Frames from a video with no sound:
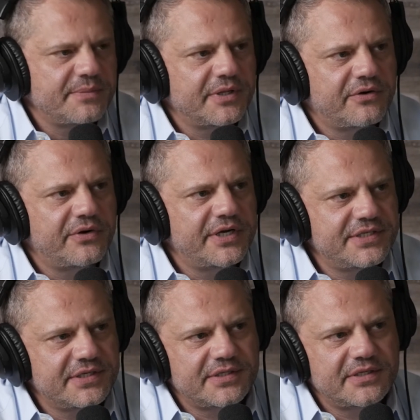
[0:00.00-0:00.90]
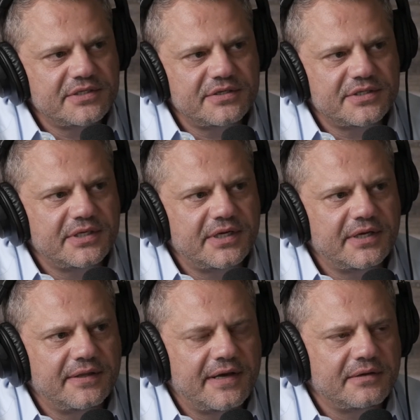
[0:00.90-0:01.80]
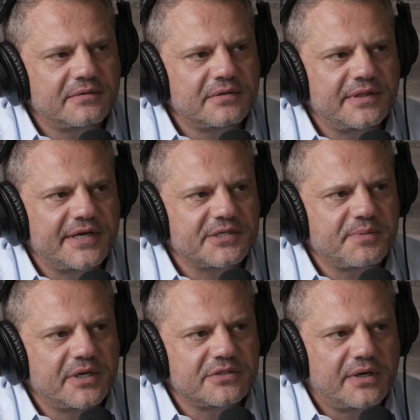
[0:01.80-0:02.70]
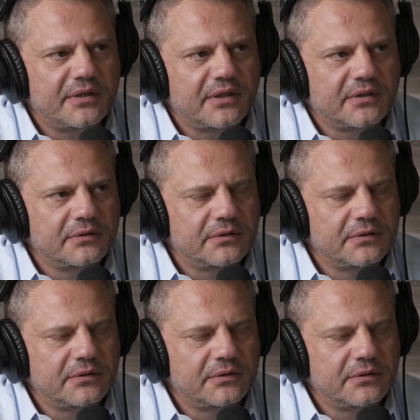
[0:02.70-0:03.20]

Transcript: some of the craziest things you're seeing in that space right now?